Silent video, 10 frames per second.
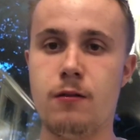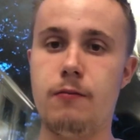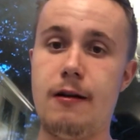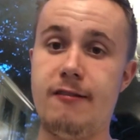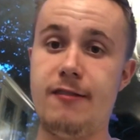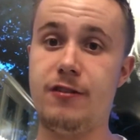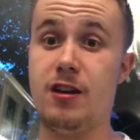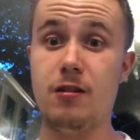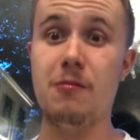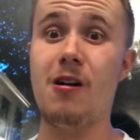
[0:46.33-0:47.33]
wherever
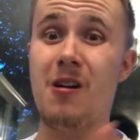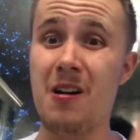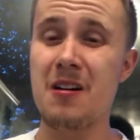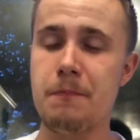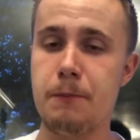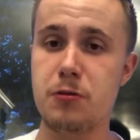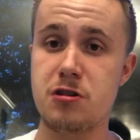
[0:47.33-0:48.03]
you are, but